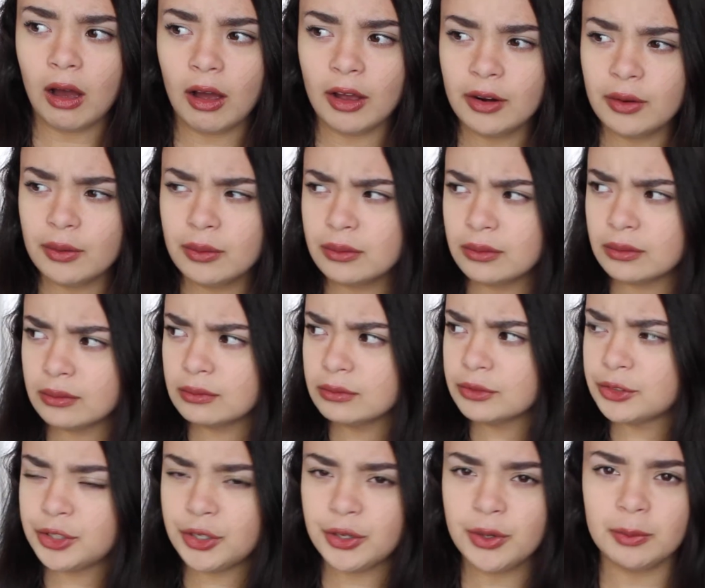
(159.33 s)
I don't
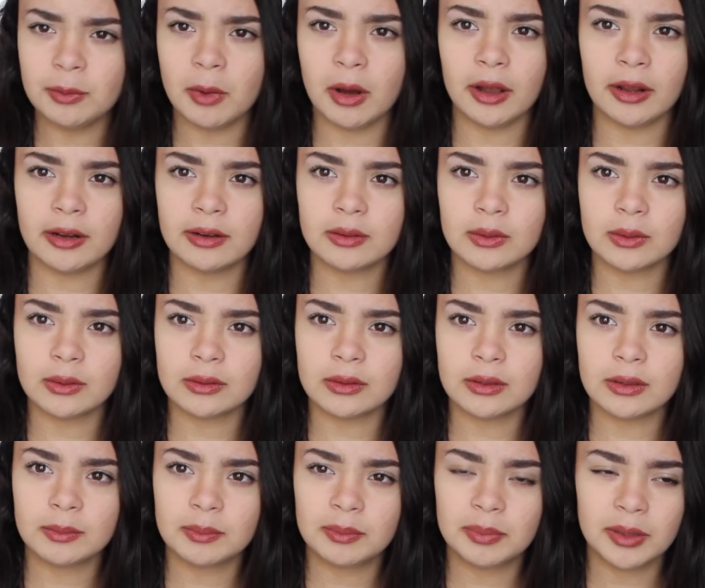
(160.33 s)
chew mine,
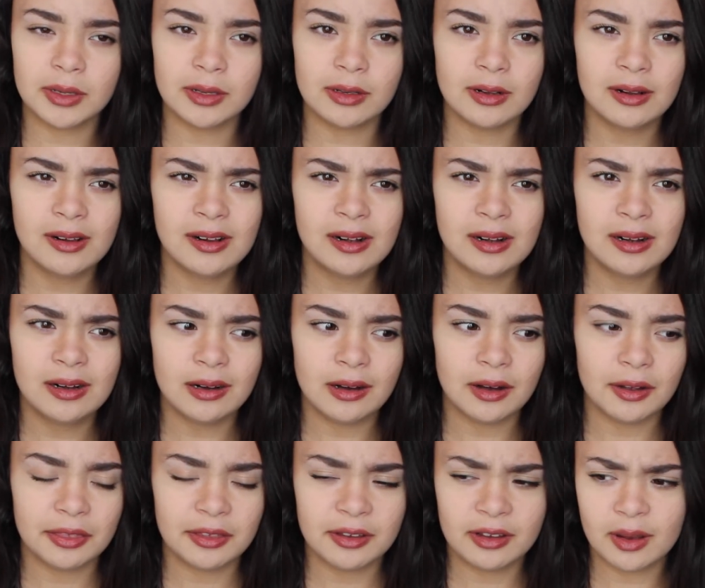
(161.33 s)
but
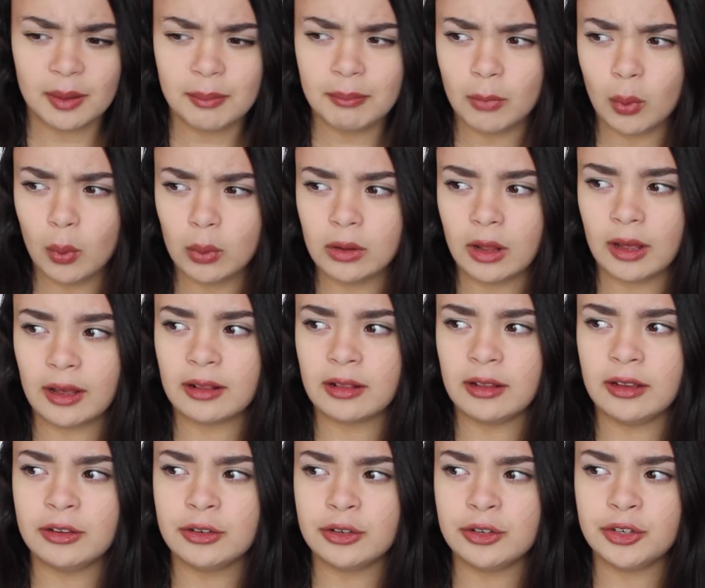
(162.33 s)
I think I'm more
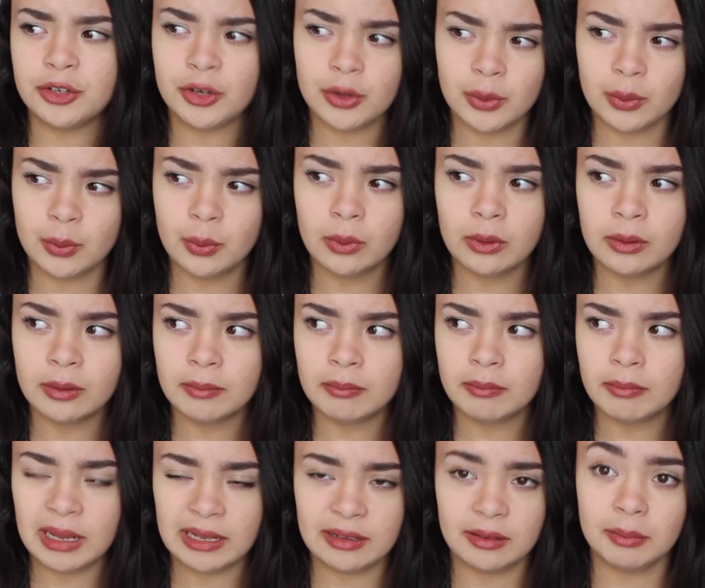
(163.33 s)
likely to chew
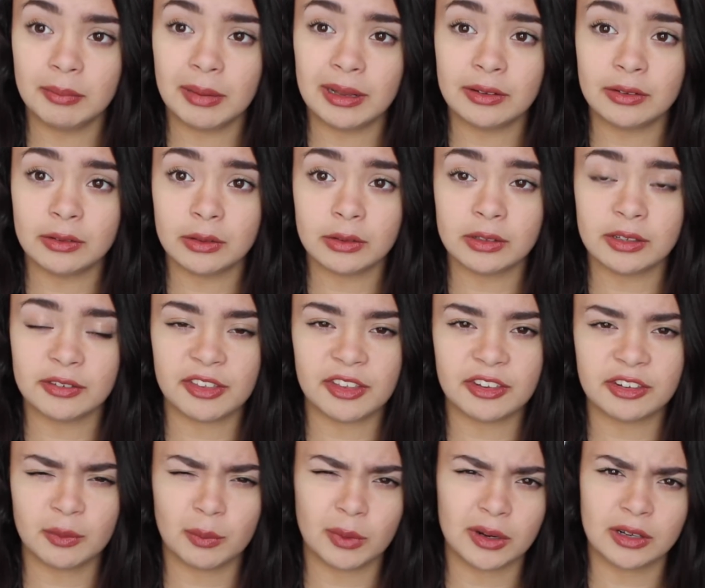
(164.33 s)
pens and pencils if they're
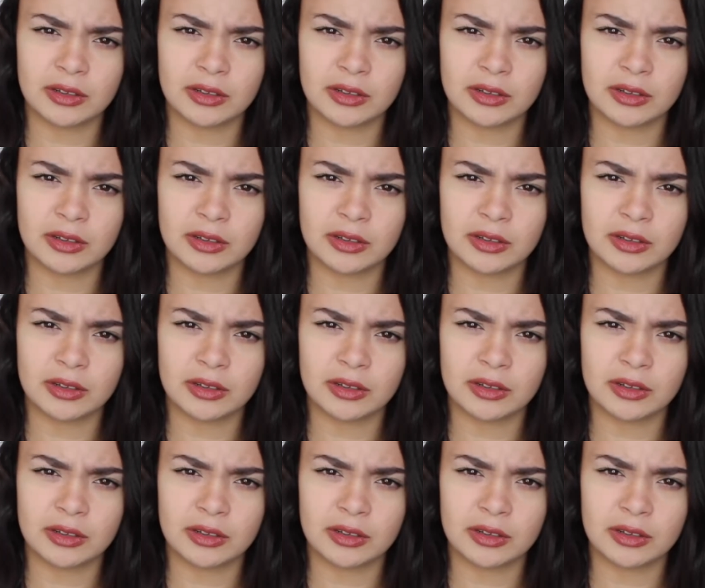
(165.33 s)
someone